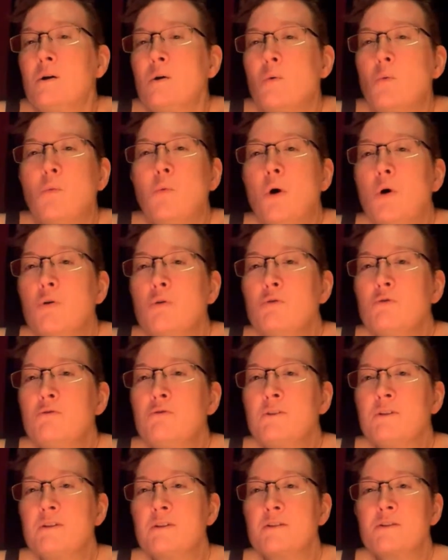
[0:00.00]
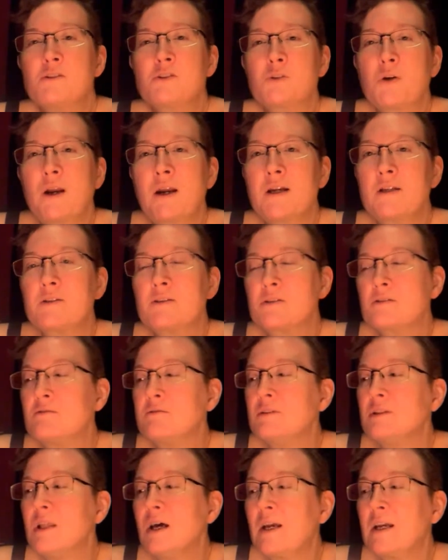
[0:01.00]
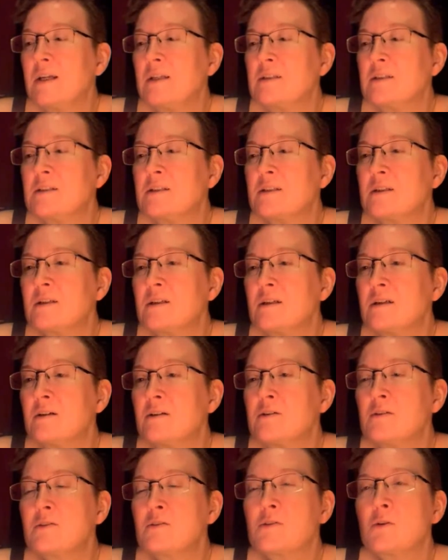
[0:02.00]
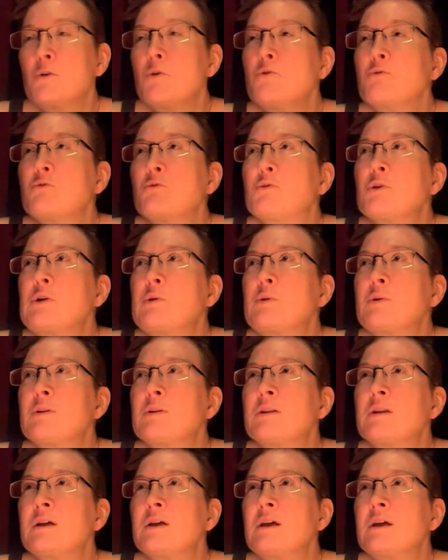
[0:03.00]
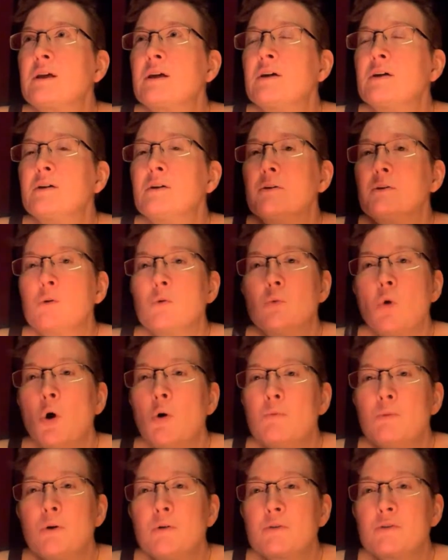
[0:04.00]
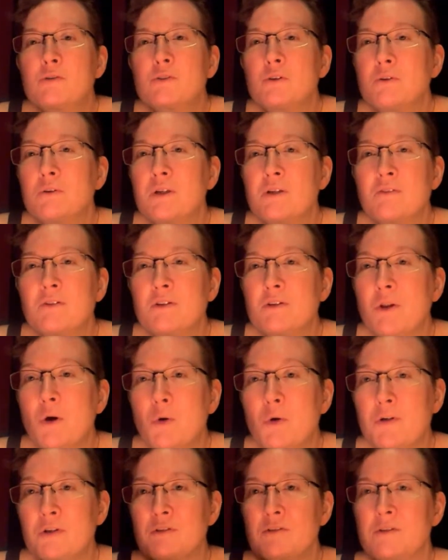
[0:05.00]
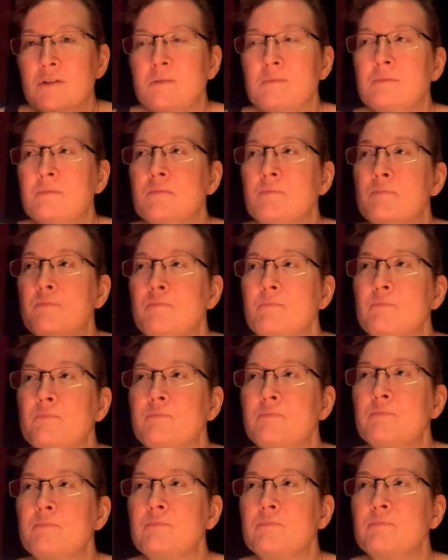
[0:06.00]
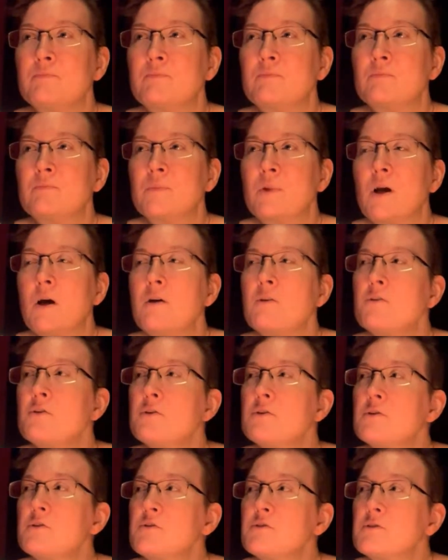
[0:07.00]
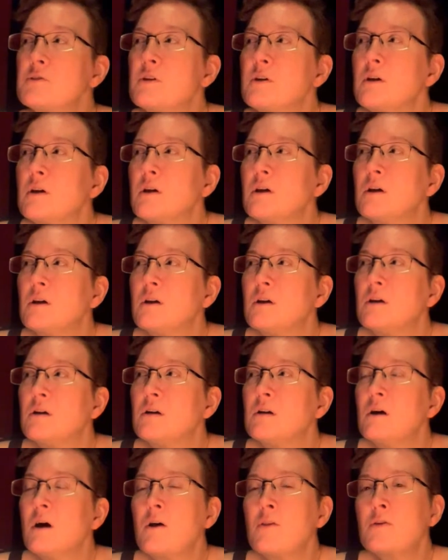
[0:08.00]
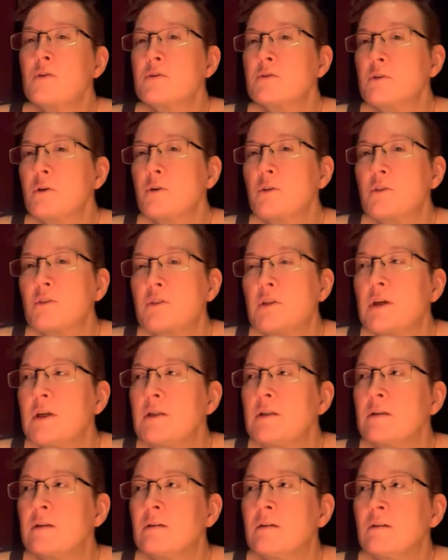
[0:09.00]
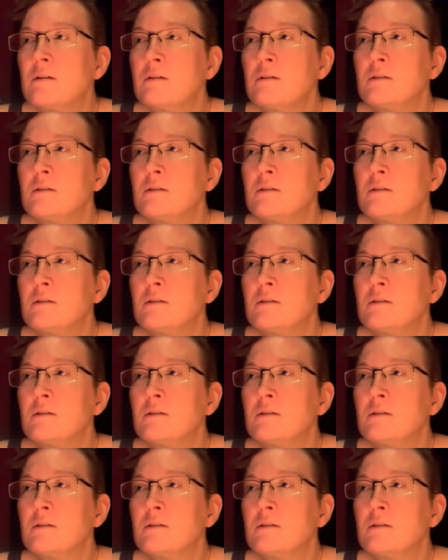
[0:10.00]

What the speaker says: woven strands of light so frequently you almost don't even notice them. Others are thin,